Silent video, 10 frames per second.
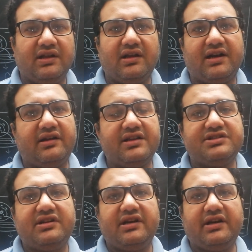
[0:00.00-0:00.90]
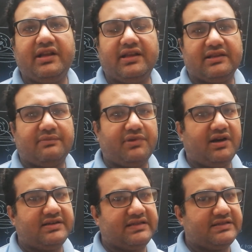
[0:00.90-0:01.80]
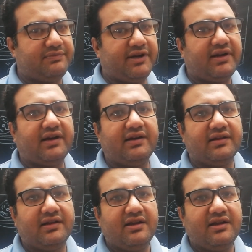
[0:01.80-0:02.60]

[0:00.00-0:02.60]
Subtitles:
or turgidity in the plants is maintained.